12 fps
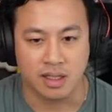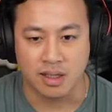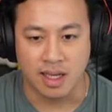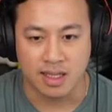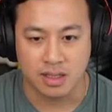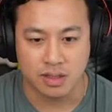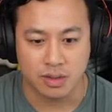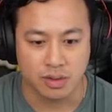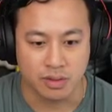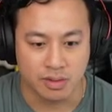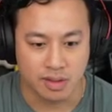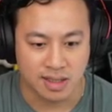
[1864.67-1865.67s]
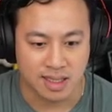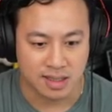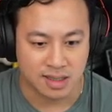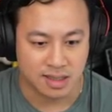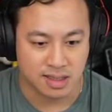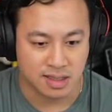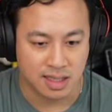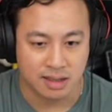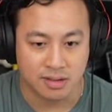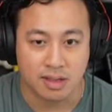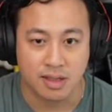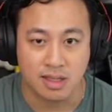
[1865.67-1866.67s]
that's cool, because that's this
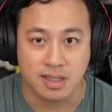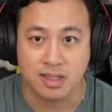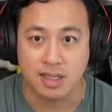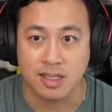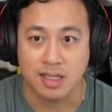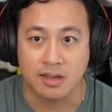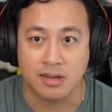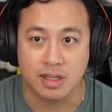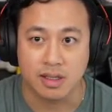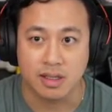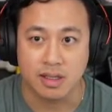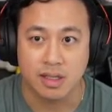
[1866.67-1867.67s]
thing down here,